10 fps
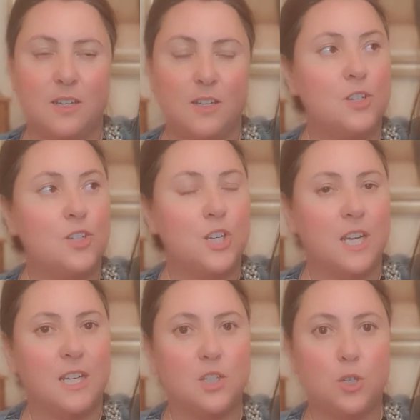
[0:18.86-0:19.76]

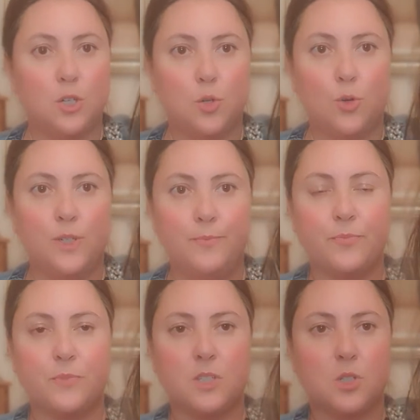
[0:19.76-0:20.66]
She is two-tone,
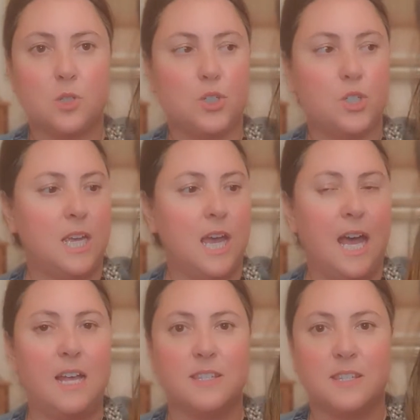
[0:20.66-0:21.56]
so she
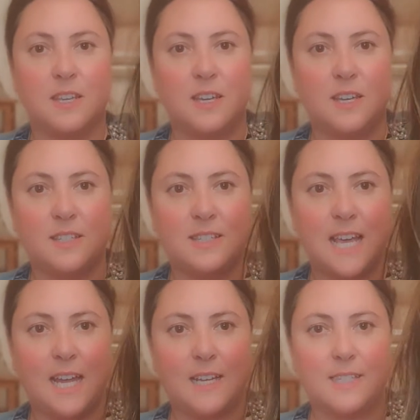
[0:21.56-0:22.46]
has the
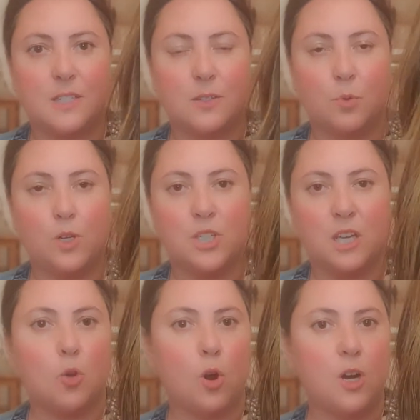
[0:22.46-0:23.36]
6, which is
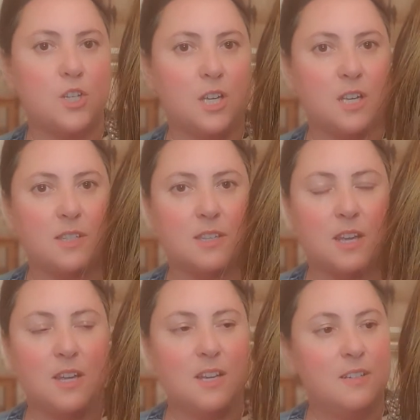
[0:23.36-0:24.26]
a gorgeous
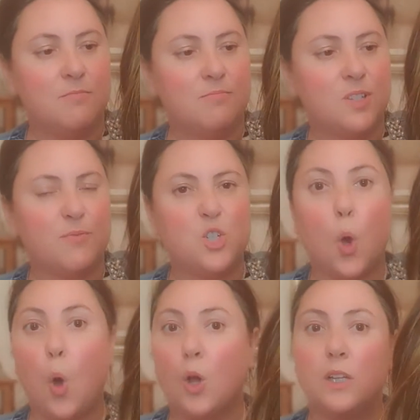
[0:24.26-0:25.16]
sort of
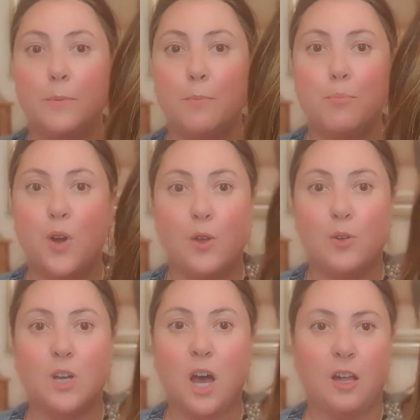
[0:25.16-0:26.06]
chocolate
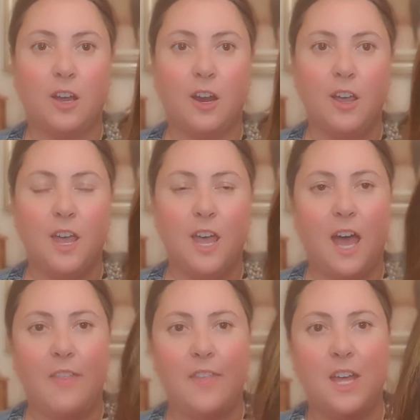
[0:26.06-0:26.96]
brown colour,
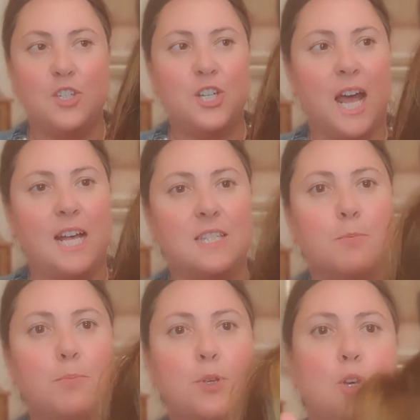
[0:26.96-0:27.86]
and then she has
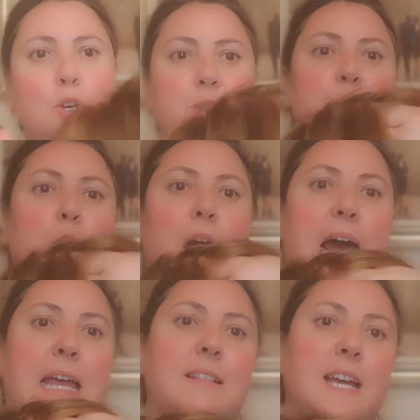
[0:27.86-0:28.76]
the beautiful
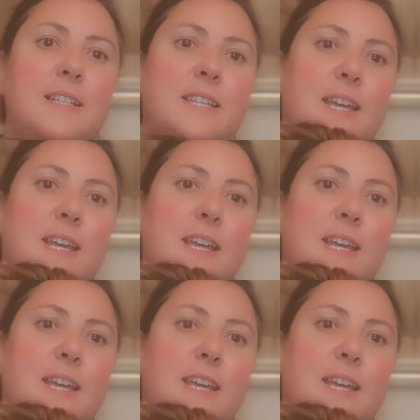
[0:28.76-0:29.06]
highlighting